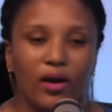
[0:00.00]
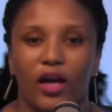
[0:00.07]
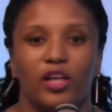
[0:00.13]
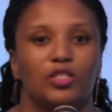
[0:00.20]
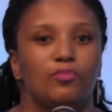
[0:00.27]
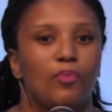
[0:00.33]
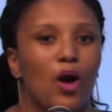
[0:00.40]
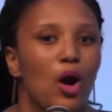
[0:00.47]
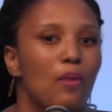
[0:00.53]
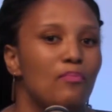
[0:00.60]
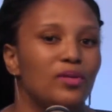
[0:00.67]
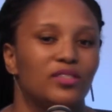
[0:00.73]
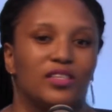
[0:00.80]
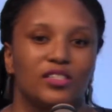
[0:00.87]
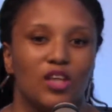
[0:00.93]
Because
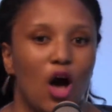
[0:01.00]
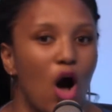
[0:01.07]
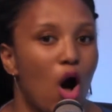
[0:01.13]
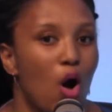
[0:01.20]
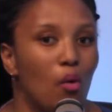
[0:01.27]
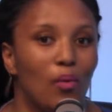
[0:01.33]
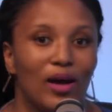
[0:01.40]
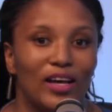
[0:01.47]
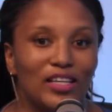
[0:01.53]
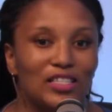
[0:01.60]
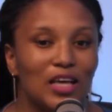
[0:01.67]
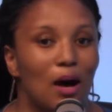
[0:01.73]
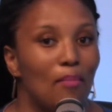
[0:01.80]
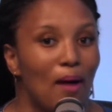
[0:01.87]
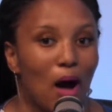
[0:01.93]
purpose is always
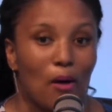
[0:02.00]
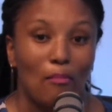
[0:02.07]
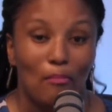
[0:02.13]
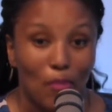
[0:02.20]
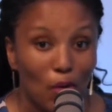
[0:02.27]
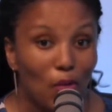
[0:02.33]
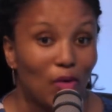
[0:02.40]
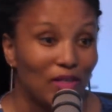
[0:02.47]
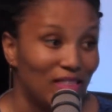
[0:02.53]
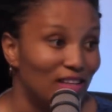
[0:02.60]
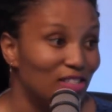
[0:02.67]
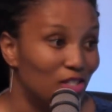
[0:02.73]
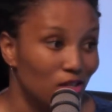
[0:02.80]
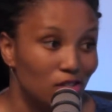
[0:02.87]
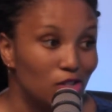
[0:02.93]
about more than
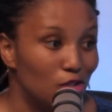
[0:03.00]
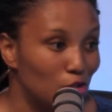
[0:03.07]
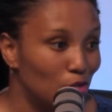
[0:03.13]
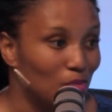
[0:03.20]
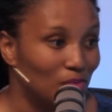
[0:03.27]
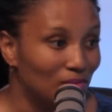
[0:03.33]
just you.